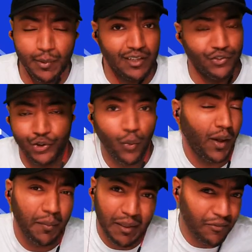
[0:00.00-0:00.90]
because you don't
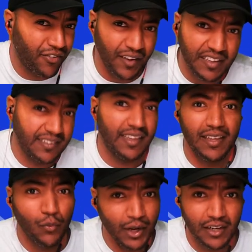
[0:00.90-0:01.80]
want to be
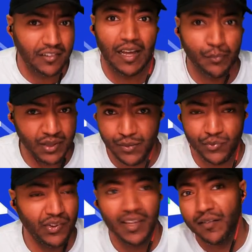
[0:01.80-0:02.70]
facing one of the top
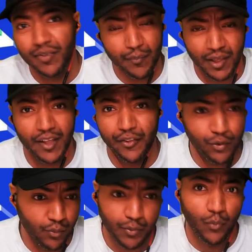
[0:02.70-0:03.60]
teams from the other group.